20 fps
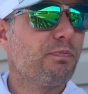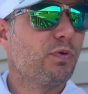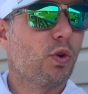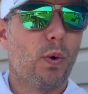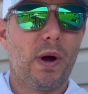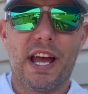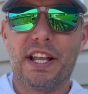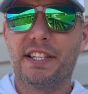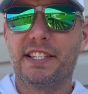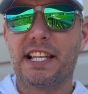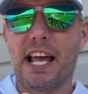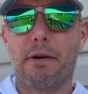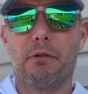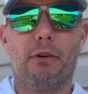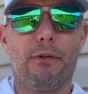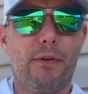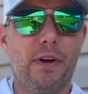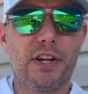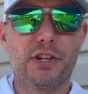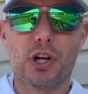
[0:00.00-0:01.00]
We had several
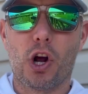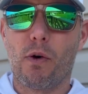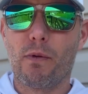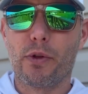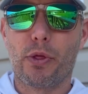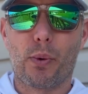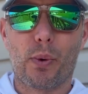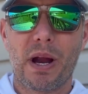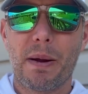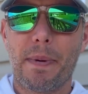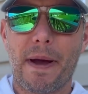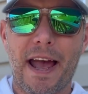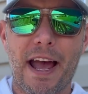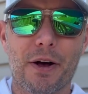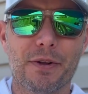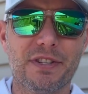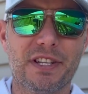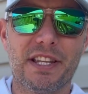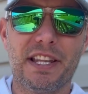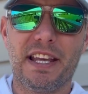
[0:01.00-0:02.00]
fish over 3
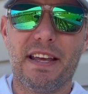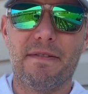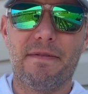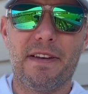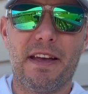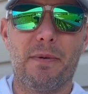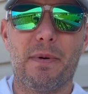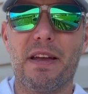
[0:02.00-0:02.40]
pounds in the event.